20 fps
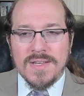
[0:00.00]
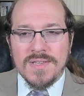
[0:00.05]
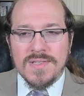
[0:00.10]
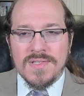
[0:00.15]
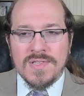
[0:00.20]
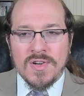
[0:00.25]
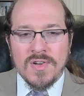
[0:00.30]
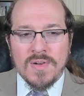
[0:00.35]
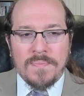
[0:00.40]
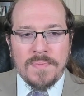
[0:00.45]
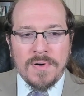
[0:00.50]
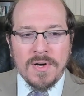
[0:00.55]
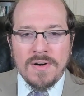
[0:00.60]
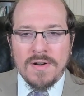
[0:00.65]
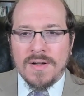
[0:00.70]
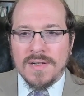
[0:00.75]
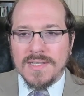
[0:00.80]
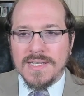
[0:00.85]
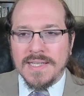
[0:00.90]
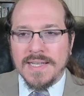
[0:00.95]
So to put
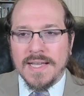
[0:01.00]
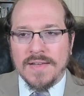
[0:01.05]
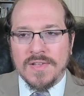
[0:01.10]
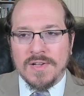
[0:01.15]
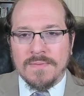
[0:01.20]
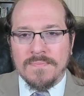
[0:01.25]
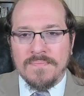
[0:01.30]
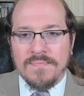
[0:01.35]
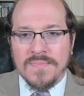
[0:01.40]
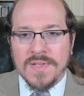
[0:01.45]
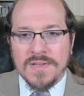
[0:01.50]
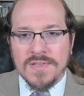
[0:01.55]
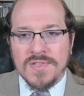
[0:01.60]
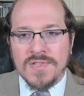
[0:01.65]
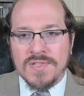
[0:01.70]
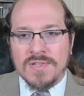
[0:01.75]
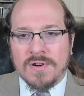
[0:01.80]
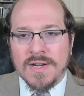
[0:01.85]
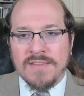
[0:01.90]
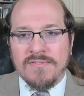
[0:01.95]
it all together,
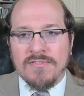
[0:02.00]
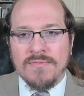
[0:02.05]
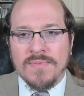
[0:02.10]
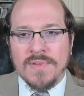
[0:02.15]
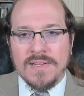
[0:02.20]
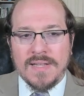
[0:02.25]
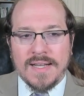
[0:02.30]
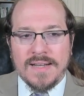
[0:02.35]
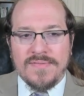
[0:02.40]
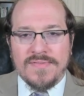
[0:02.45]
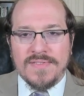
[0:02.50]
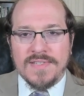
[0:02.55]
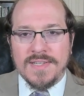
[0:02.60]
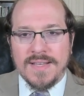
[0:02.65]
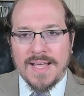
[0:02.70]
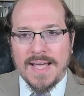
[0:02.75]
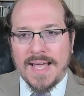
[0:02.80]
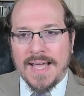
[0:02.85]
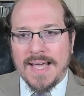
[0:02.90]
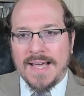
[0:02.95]
starting from the left,
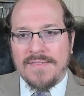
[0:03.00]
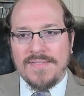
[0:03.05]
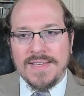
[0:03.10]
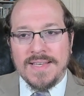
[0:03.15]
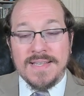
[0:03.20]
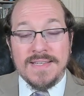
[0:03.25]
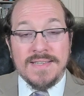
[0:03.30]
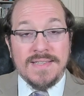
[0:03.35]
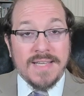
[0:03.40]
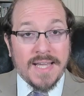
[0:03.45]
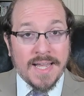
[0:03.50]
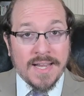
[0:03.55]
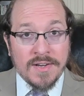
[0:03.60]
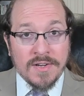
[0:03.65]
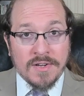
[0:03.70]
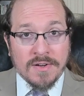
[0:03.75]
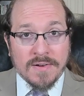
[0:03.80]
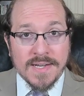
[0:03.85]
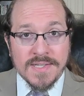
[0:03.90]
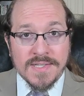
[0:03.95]
f is
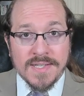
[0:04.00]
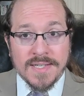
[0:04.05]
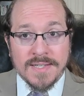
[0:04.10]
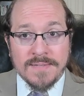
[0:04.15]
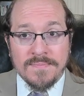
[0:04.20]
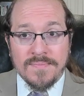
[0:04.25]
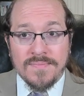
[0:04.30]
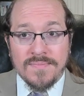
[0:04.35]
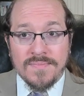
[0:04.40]
increasing,